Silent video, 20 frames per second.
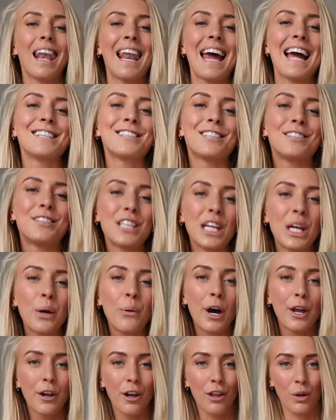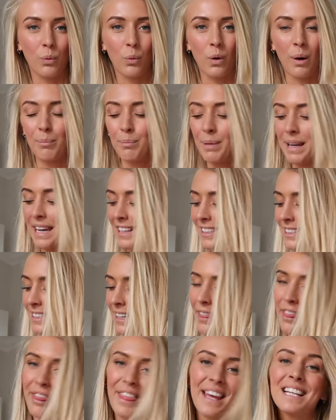Let's do another one piece,
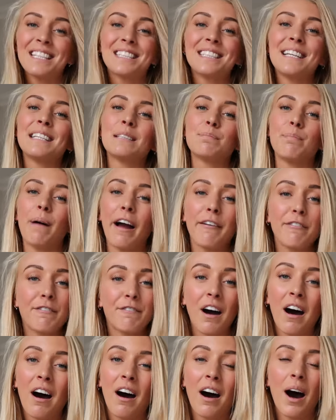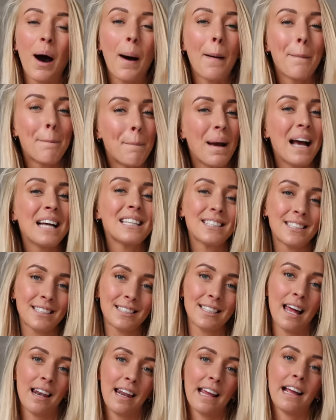and this is by far our best
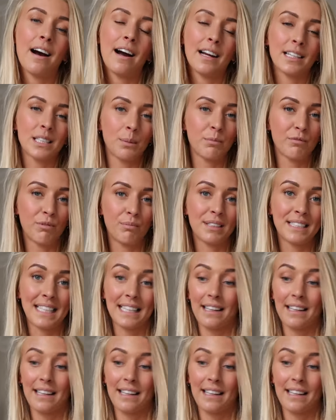selling item from the